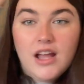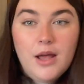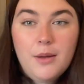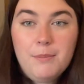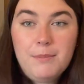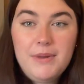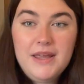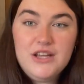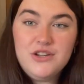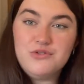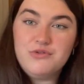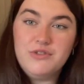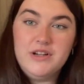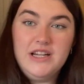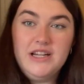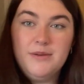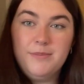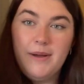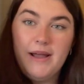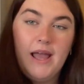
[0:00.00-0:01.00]
Beach
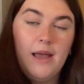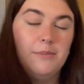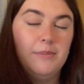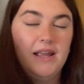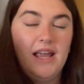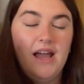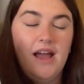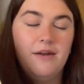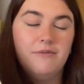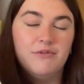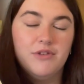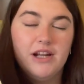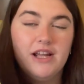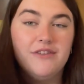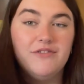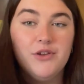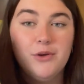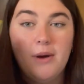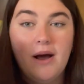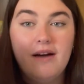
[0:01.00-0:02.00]
Read by Emily Henry.
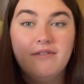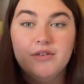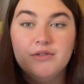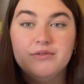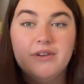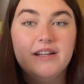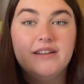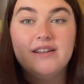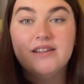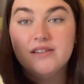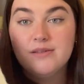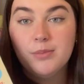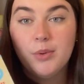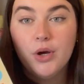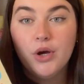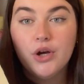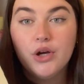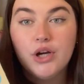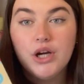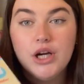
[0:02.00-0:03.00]
If you haven't read this
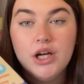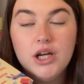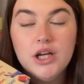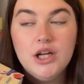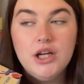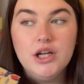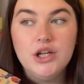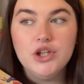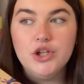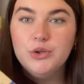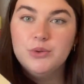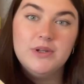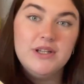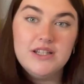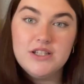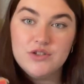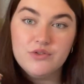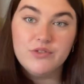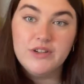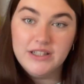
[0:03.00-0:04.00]
book, you
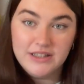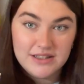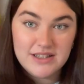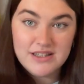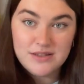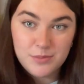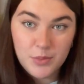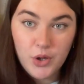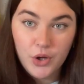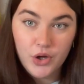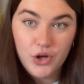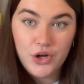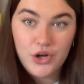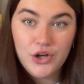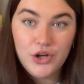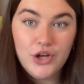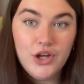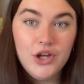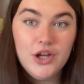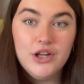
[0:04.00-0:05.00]
need to read this book.
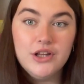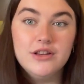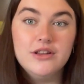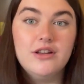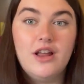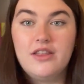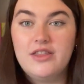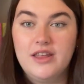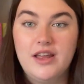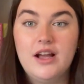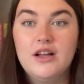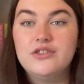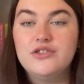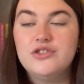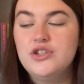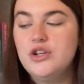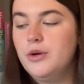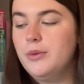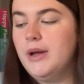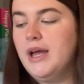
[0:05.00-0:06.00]
Nothing else
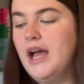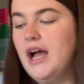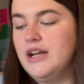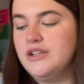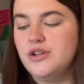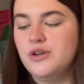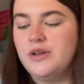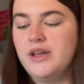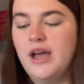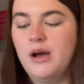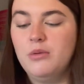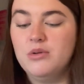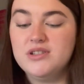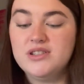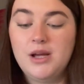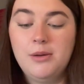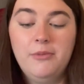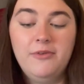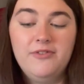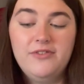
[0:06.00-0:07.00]
to it. I don't care what
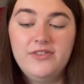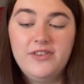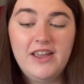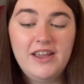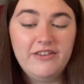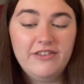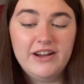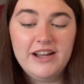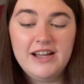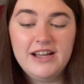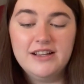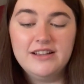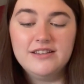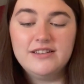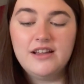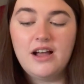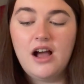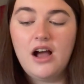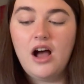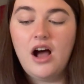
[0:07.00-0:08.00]
time of the year it is.
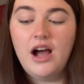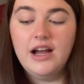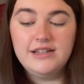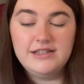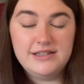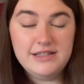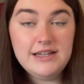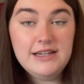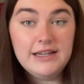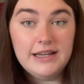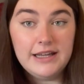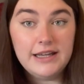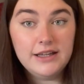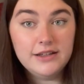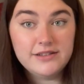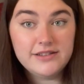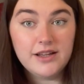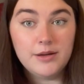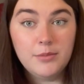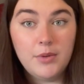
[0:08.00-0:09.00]
Ideally
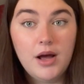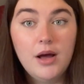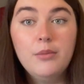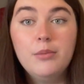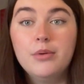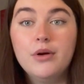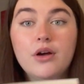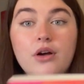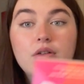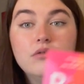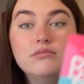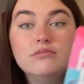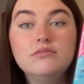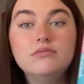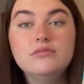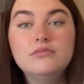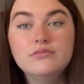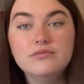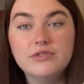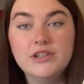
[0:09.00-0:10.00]
summer, but
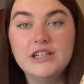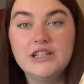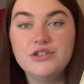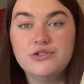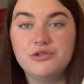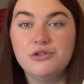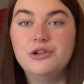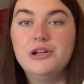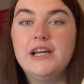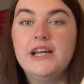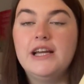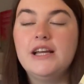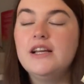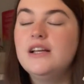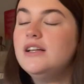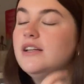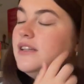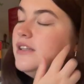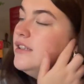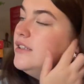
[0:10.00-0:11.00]
really truly
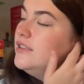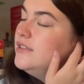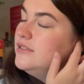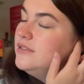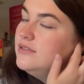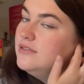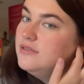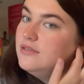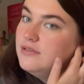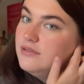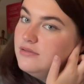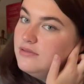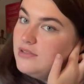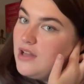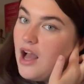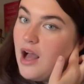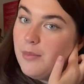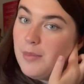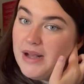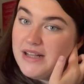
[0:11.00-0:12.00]

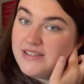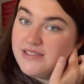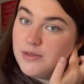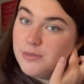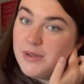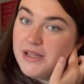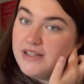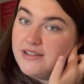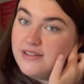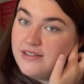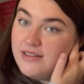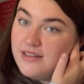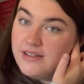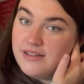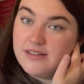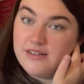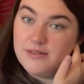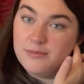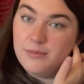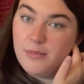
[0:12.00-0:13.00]
a masterpiece.
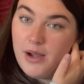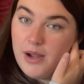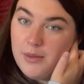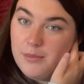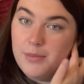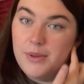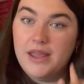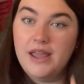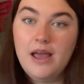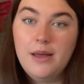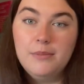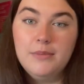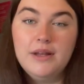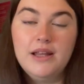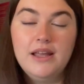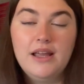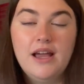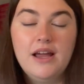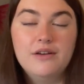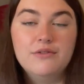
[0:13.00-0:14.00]
This might be
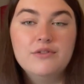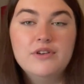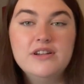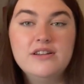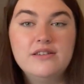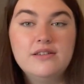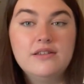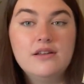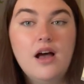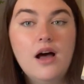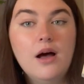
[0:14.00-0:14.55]
Emily Henry's